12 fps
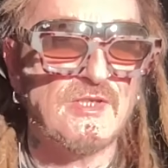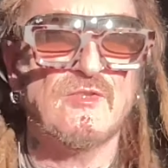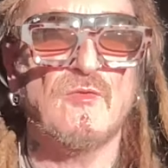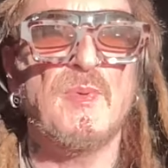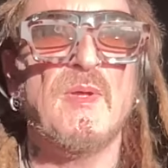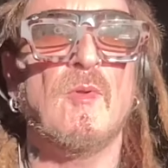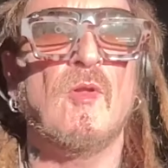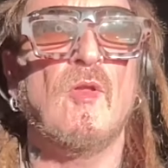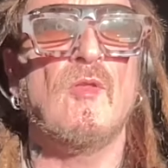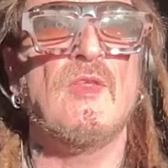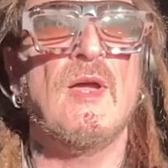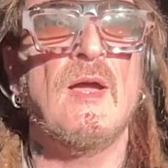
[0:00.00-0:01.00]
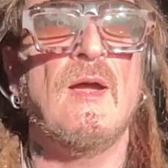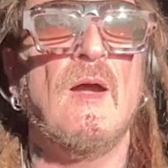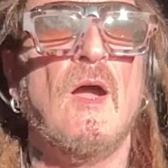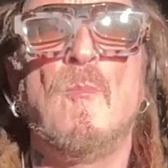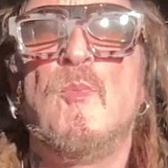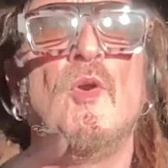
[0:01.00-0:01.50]
list of people that
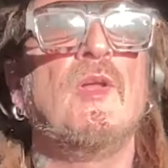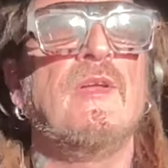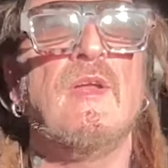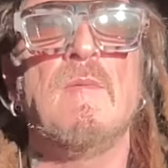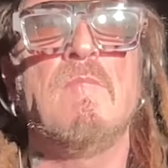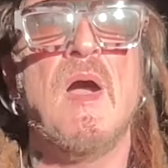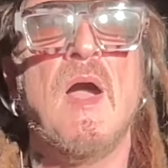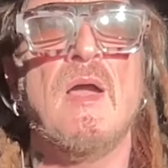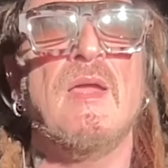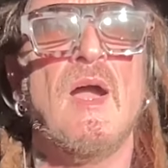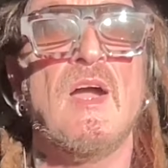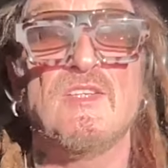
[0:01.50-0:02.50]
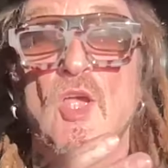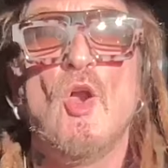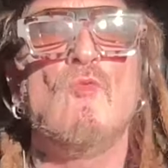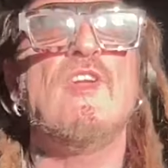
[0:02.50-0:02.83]
are brilliant in my eyes.